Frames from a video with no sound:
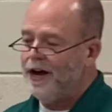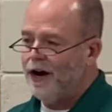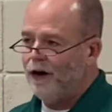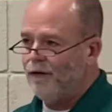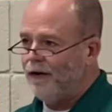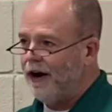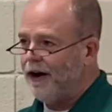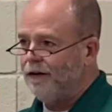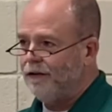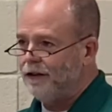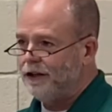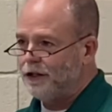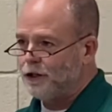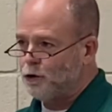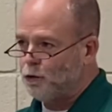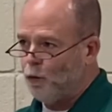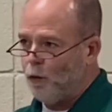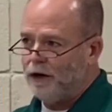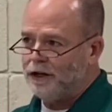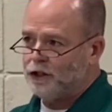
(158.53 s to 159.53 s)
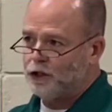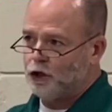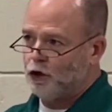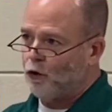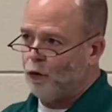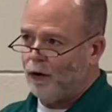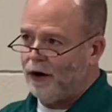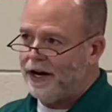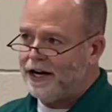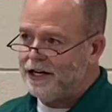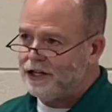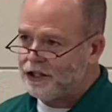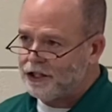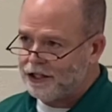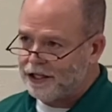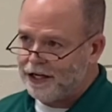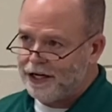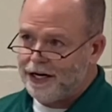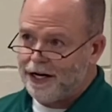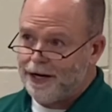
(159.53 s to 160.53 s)
around this once great
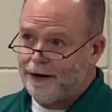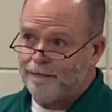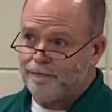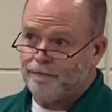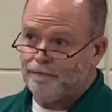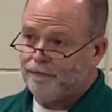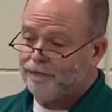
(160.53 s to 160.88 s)
city.